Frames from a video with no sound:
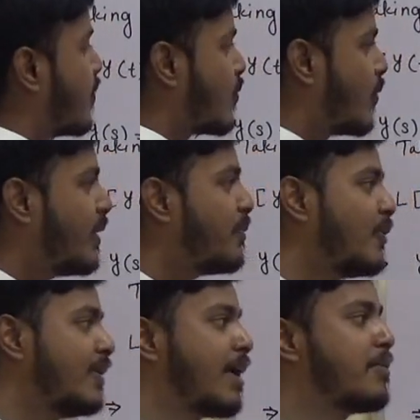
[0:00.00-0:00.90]
what
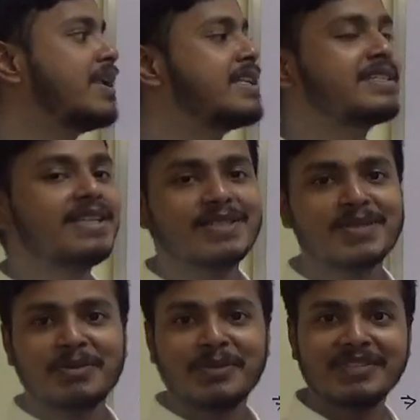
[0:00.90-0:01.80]
about Laplace
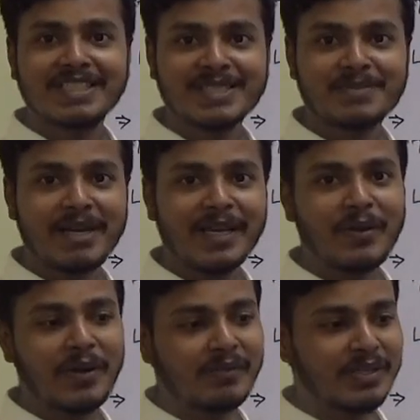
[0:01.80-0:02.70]
transform of this by
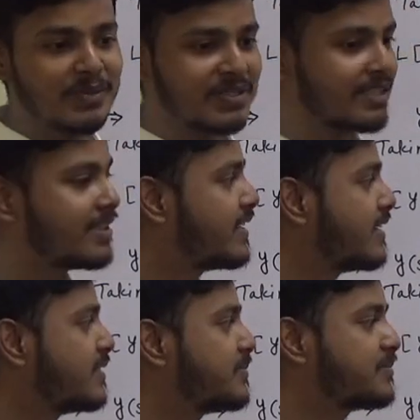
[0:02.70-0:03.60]
convolution
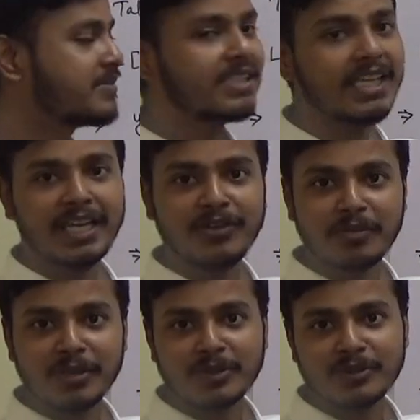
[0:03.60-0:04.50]
theorem? Can you
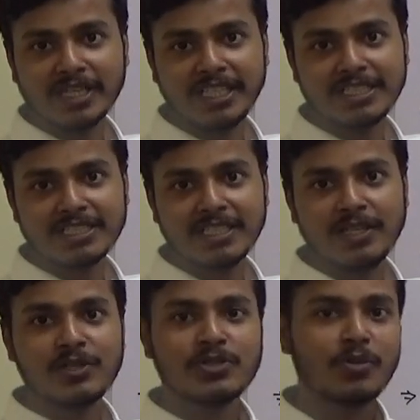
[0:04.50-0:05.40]
able to write?
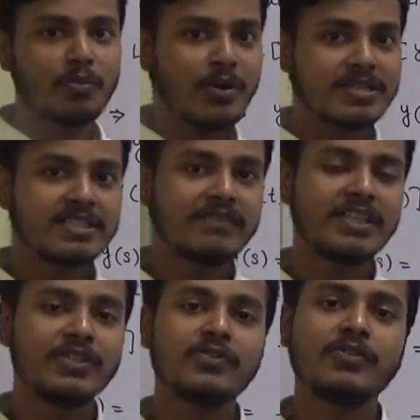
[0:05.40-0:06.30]
So pause the
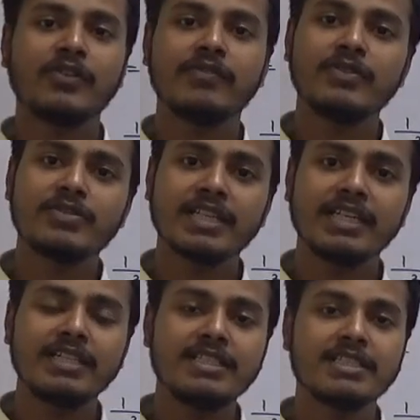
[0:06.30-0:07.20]
video for a few
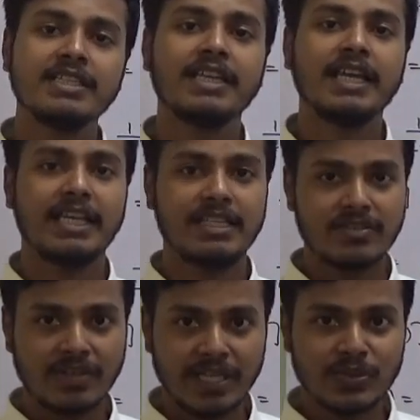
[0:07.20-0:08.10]
seconds and
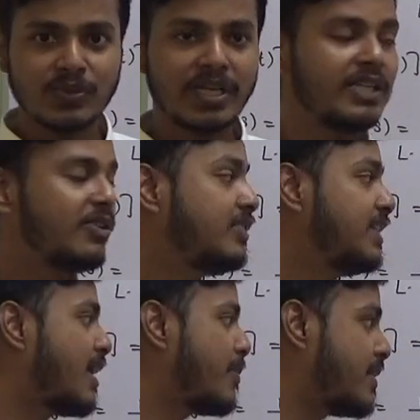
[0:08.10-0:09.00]
try to write down the
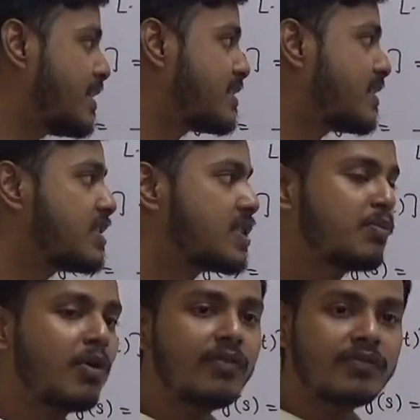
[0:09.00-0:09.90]
Laplace
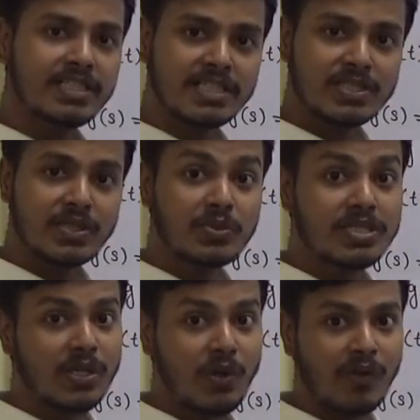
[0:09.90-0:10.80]
transform of this
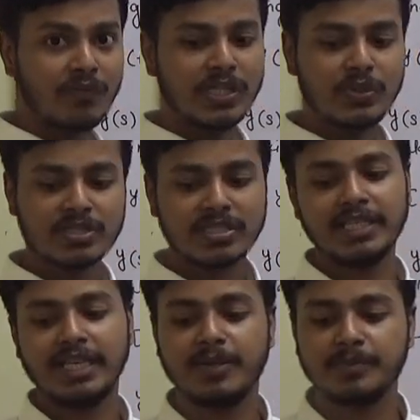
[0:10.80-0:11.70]
using convolution
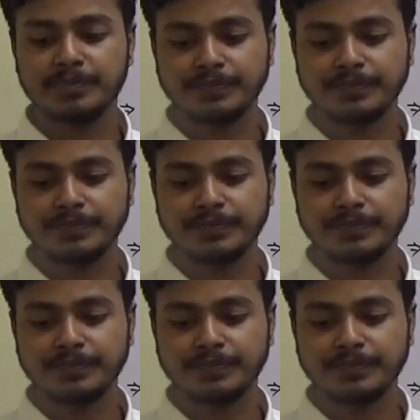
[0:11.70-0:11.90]
theorem.